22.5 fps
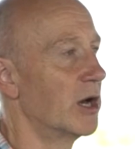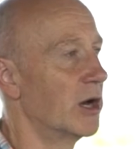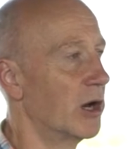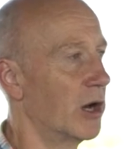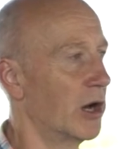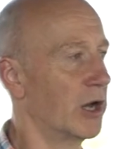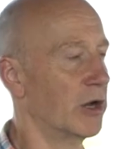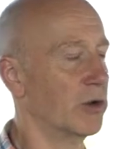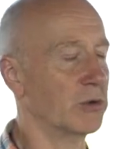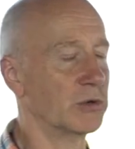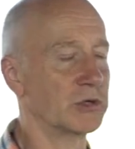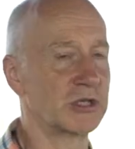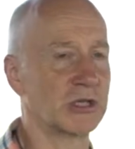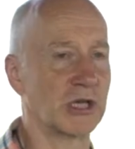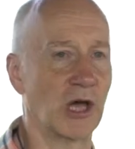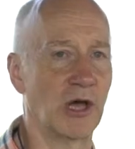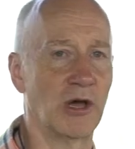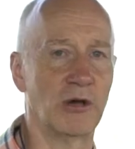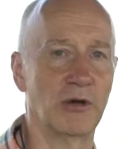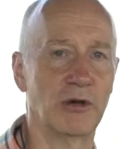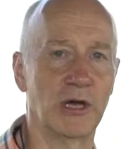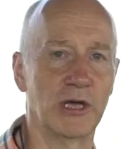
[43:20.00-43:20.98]
And
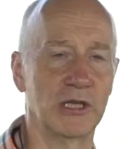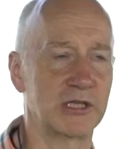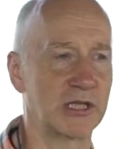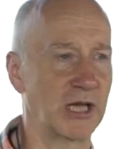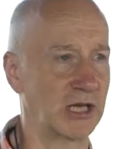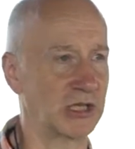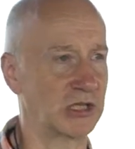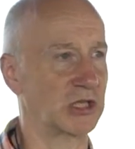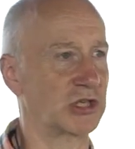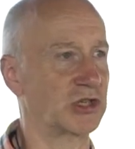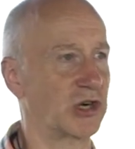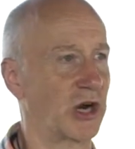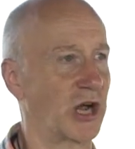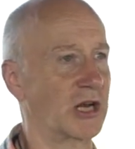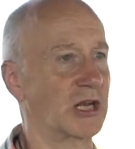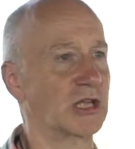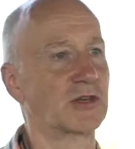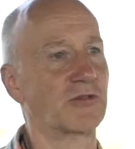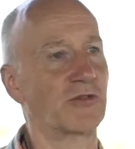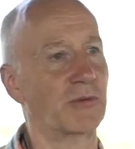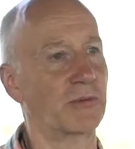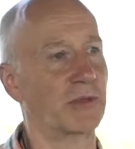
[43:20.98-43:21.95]
also it takes the
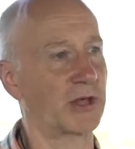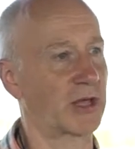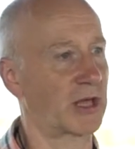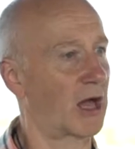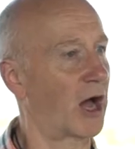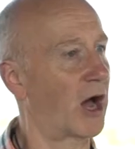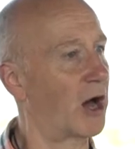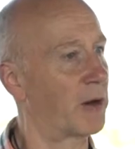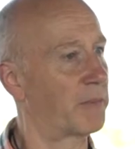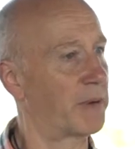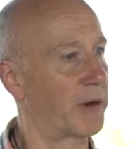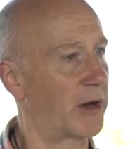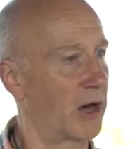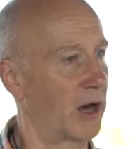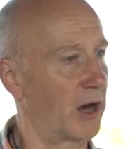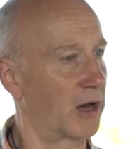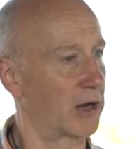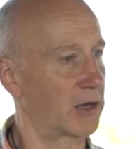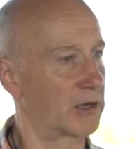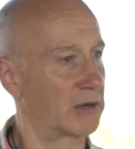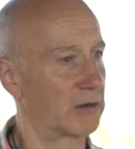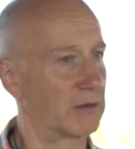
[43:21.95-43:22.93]
drainage from the car
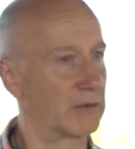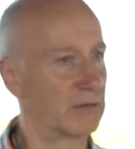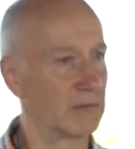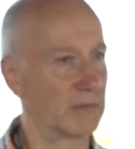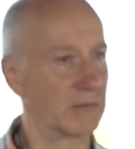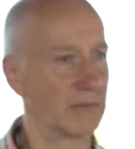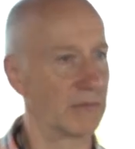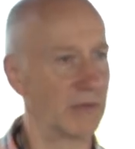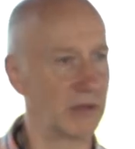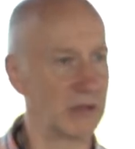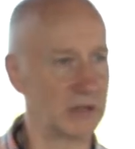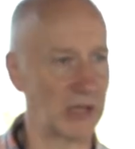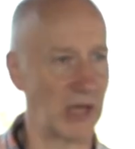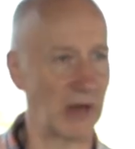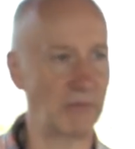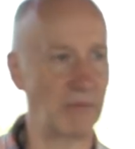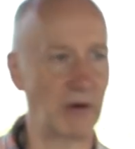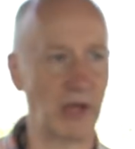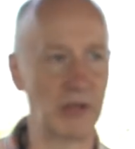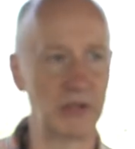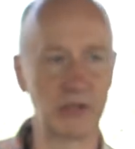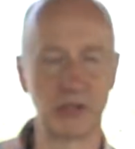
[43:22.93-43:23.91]
park as
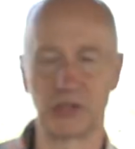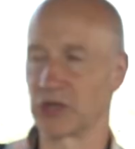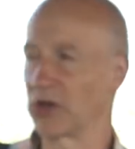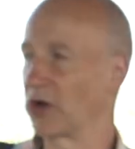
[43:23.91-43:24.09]
that runs